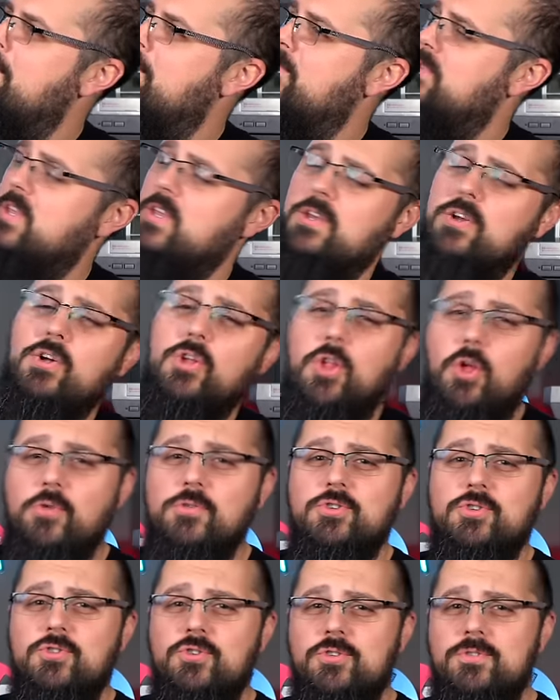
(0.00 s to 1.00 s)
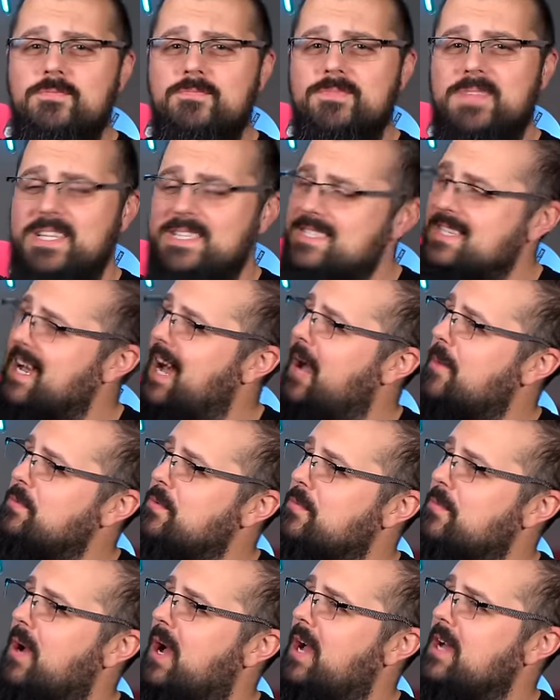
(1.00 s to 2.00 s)
The enclosure is
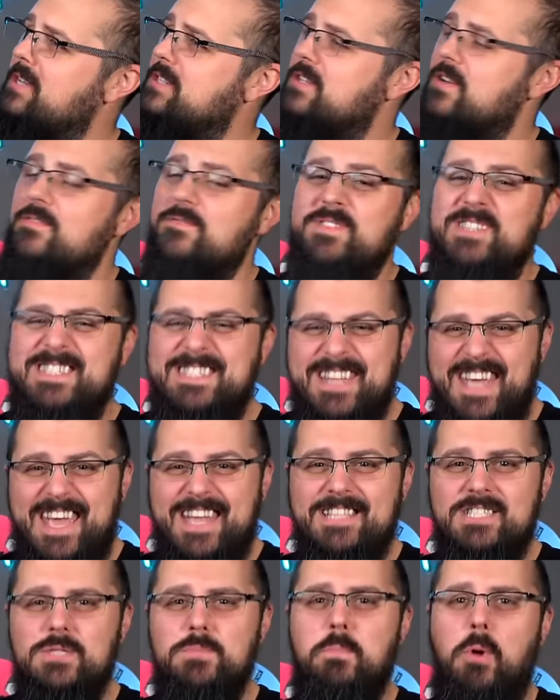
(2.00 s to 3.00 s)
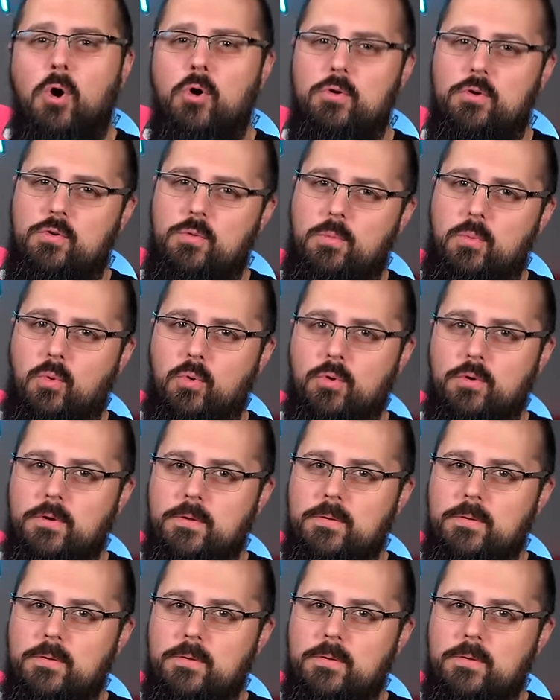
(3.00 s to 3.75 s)
comprised of dense particle board